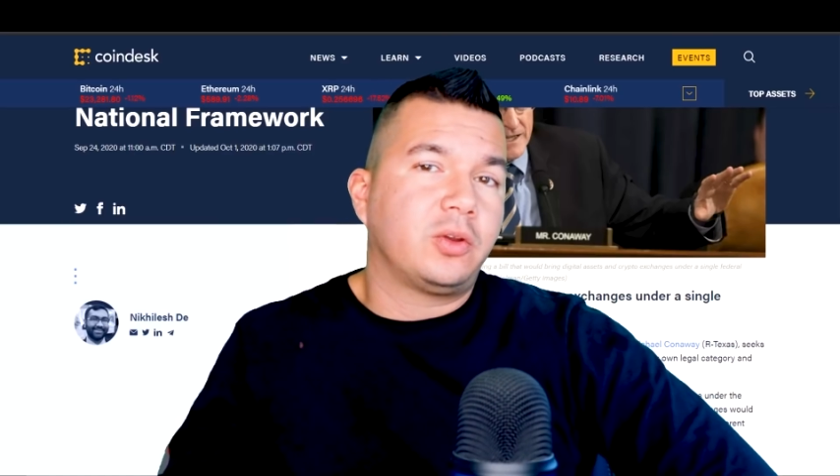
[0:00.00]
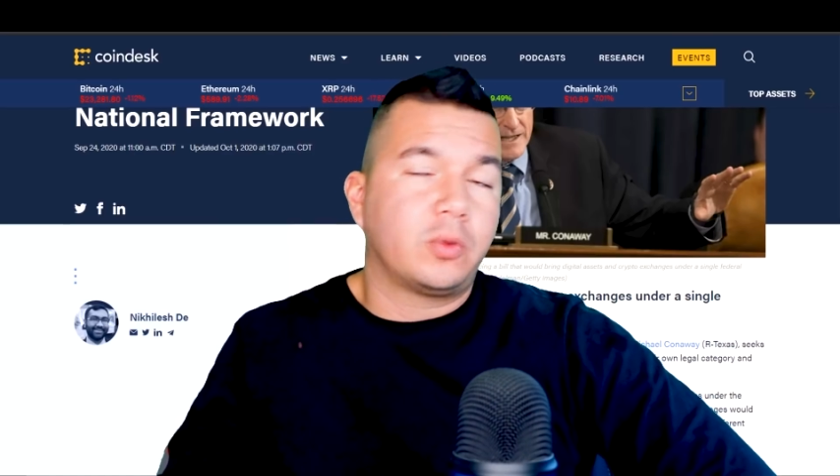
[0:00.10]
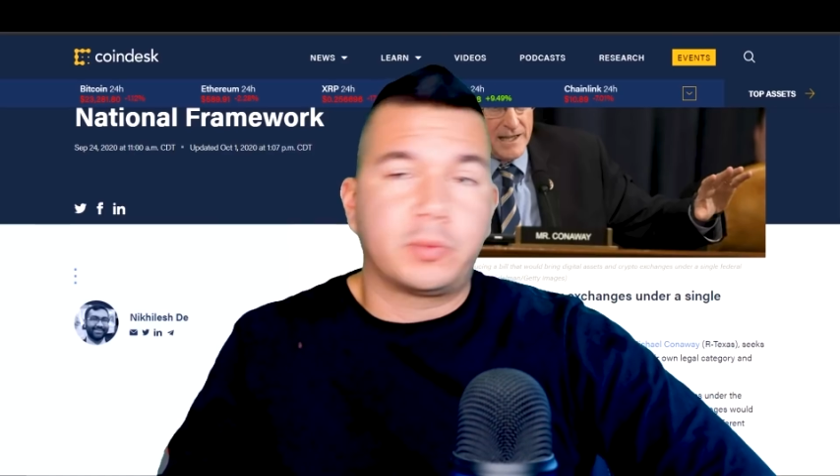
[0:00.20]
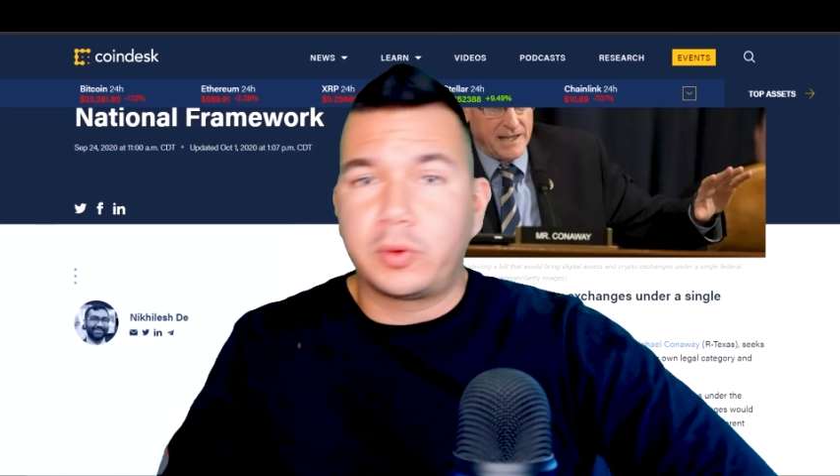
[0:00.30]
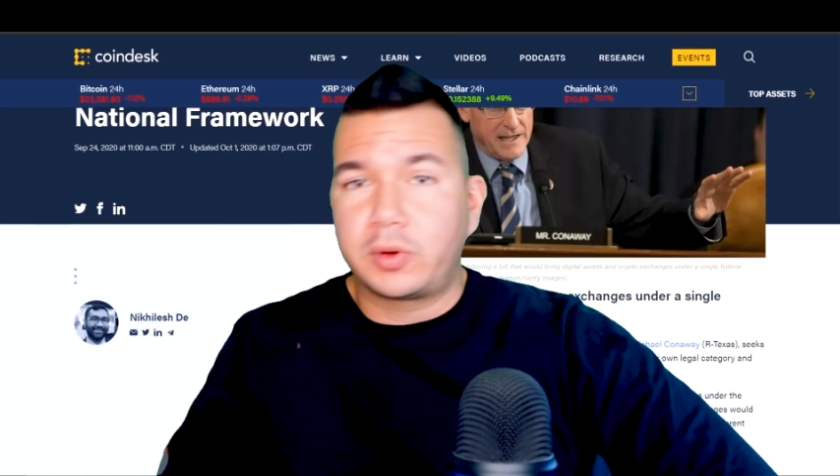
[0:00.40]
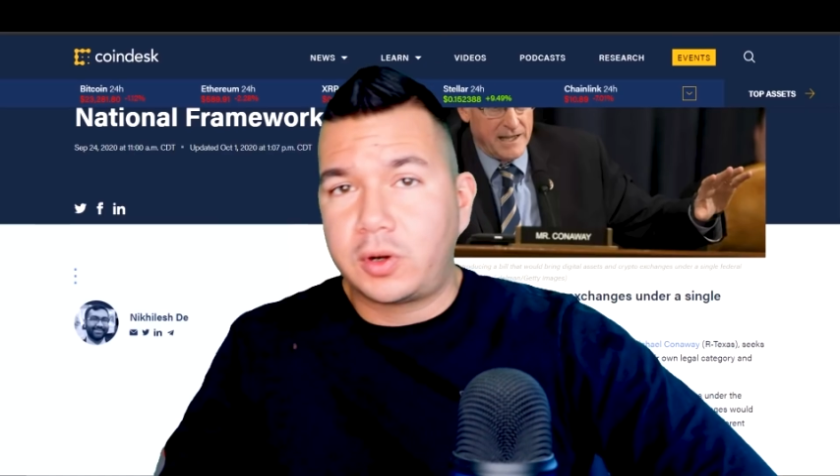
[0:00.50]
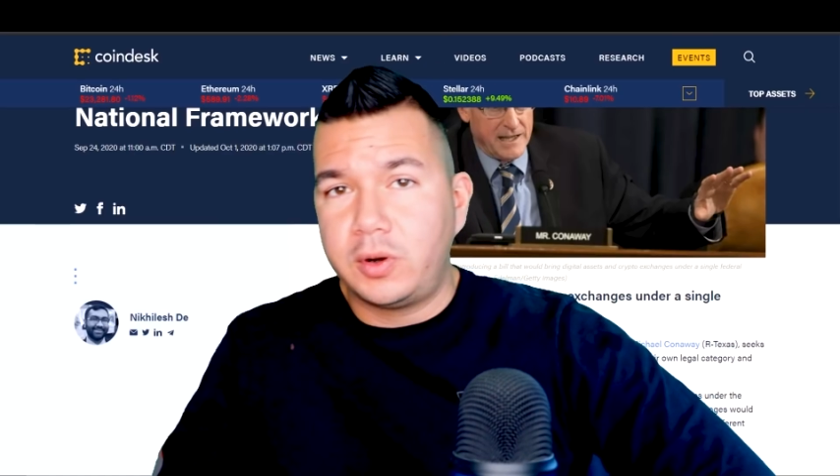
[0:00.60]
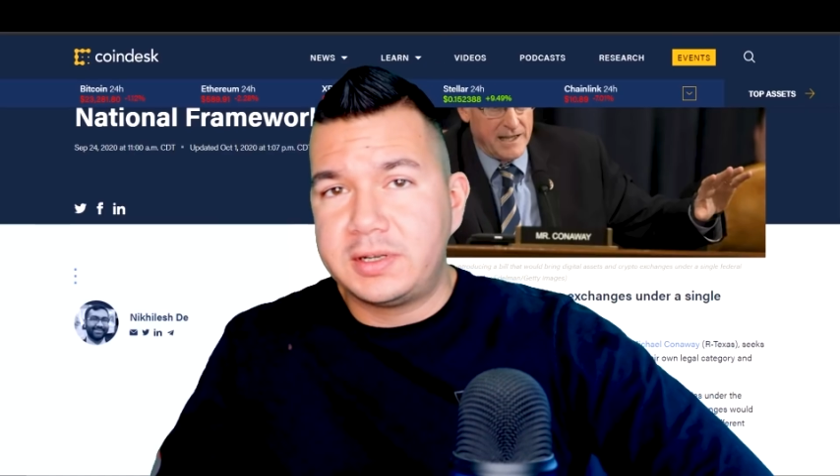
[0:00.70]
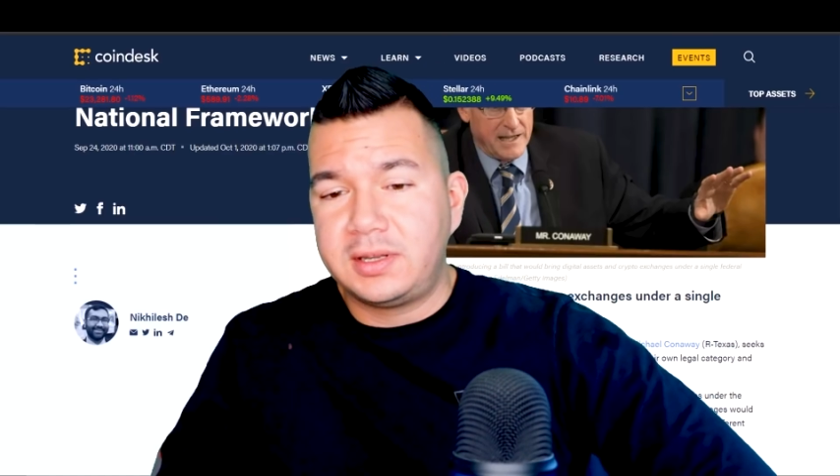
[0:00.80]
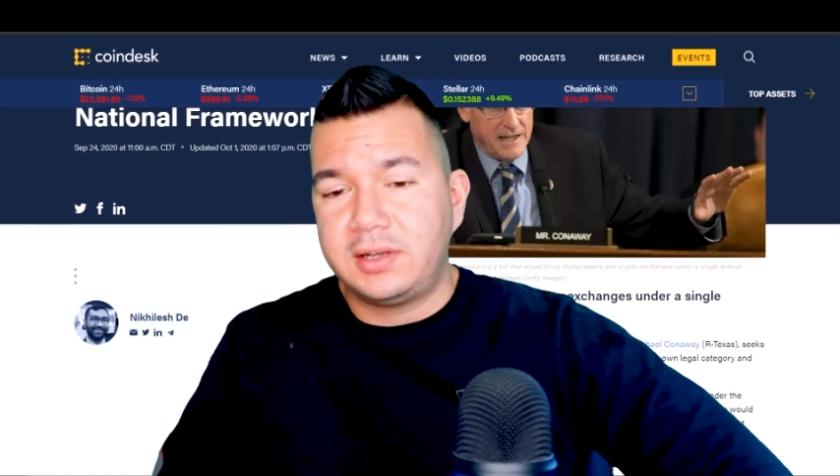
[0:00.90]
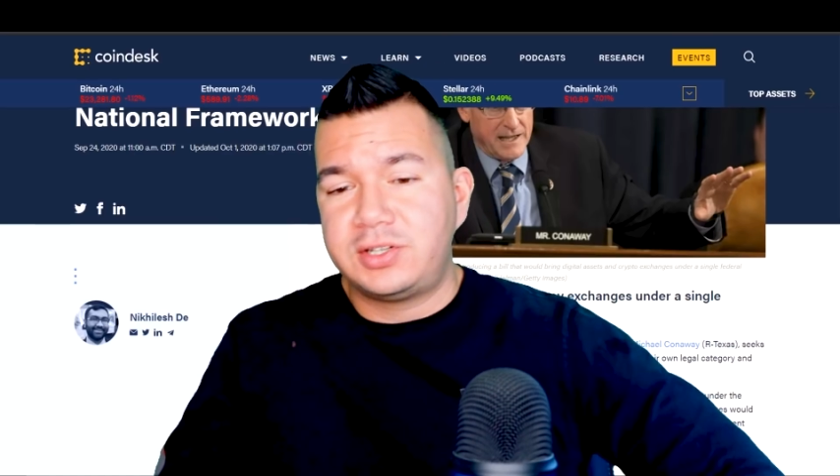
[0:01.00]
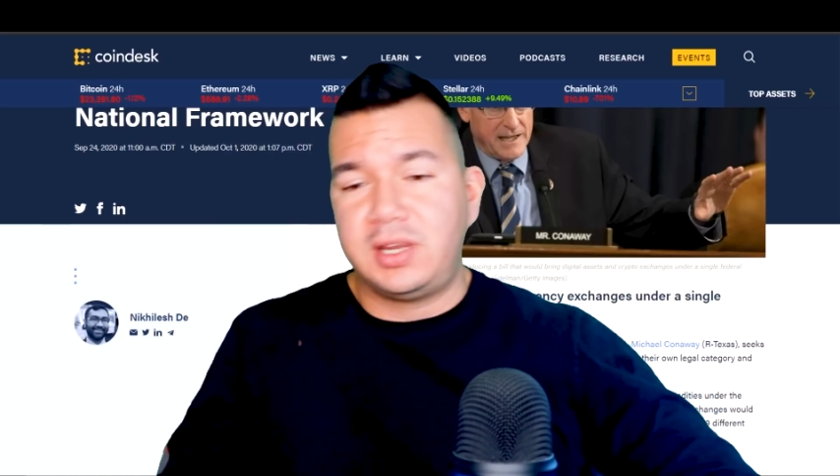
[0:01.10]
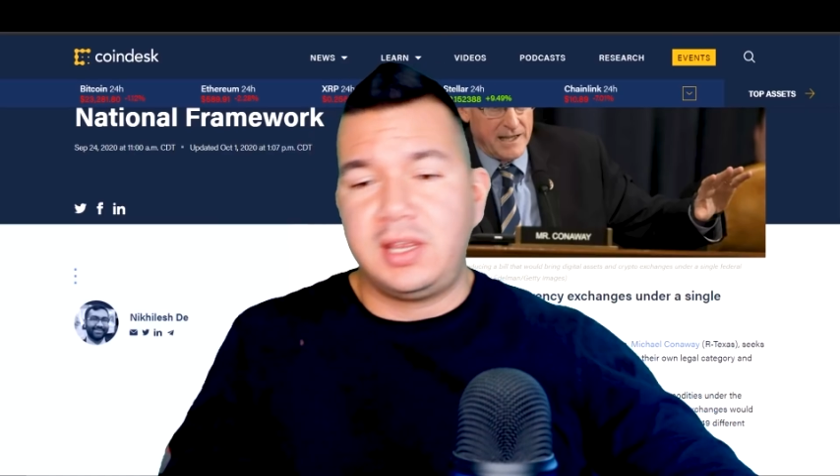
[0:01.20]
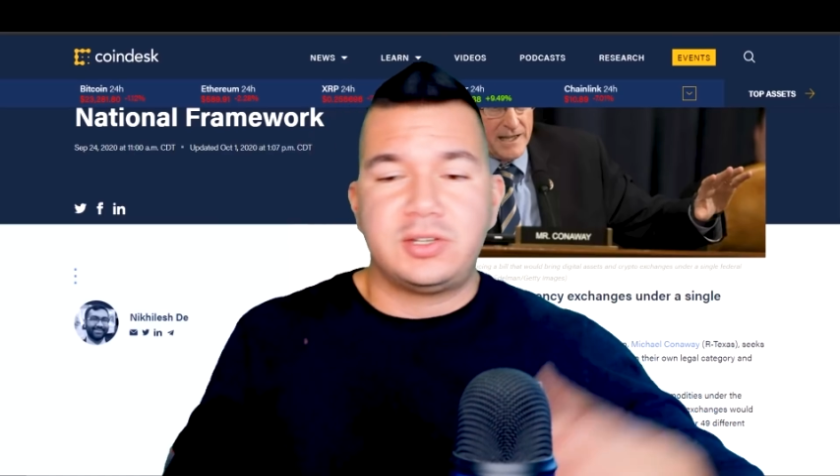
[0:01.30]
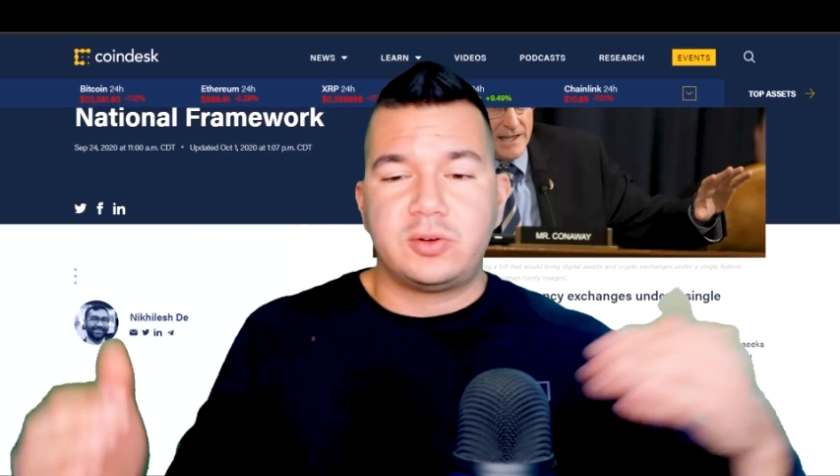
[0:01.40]
cryptocurrency to
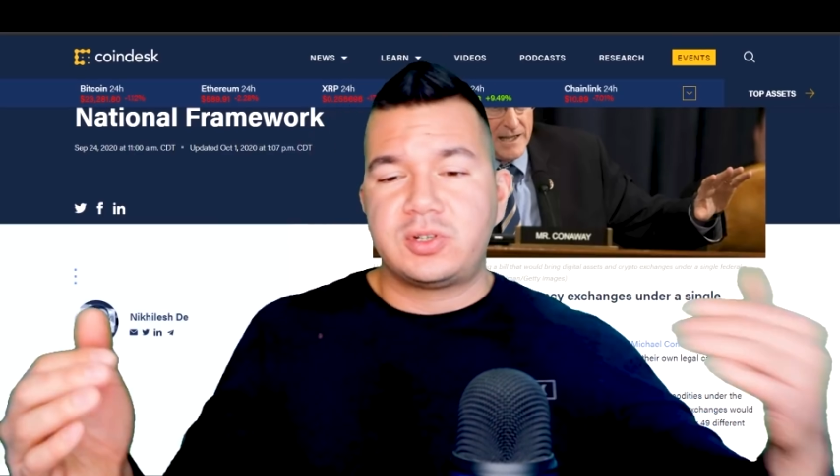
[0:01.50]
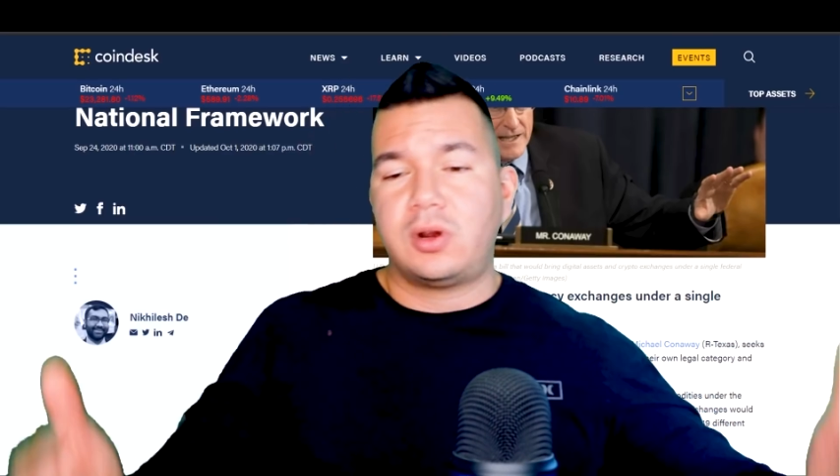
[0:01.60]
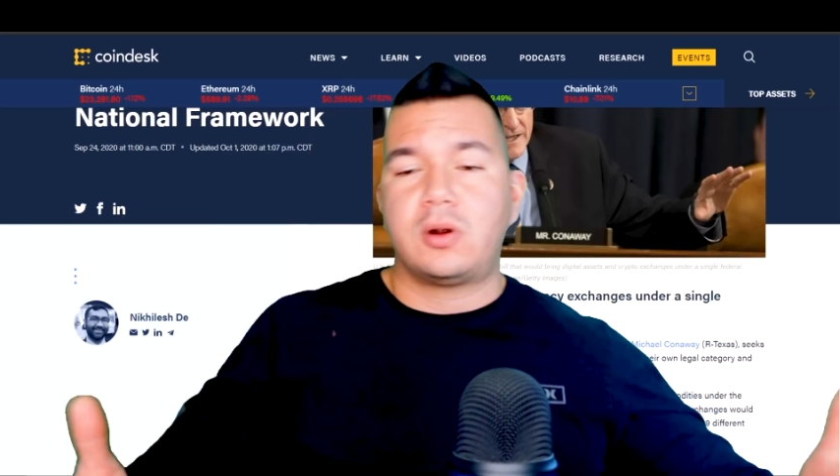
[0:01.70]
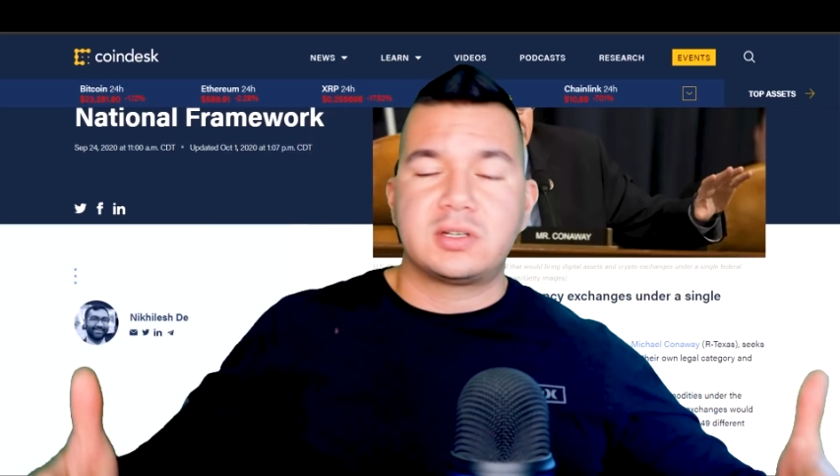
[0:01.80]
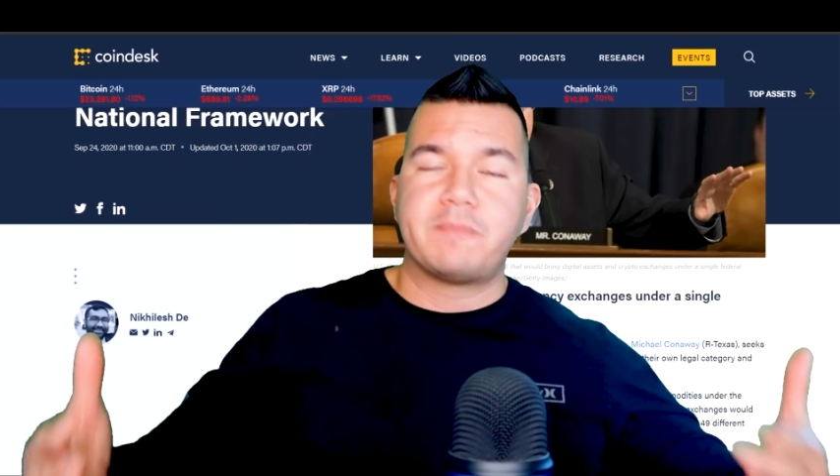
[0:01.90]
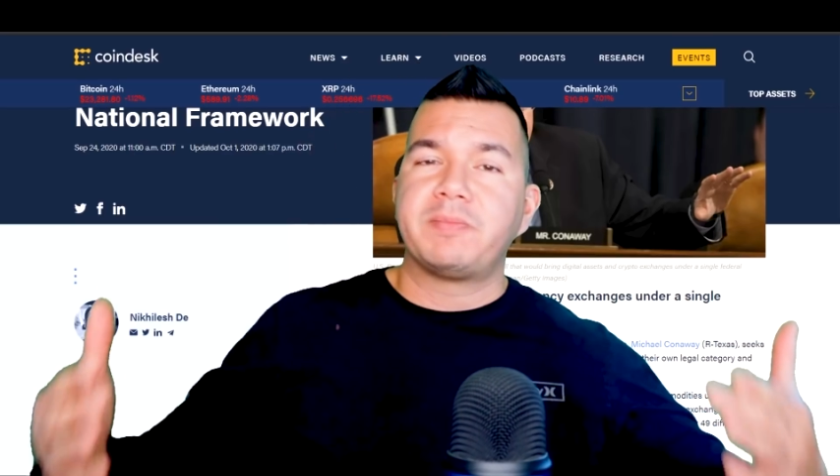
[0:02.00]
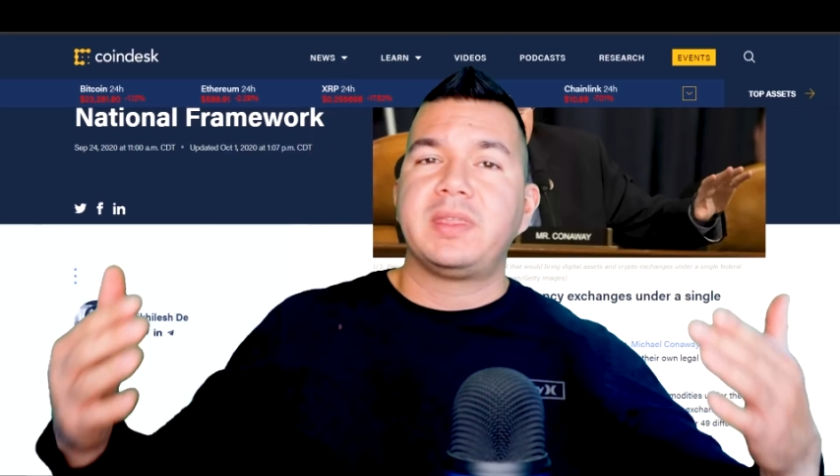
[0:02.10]
change their stars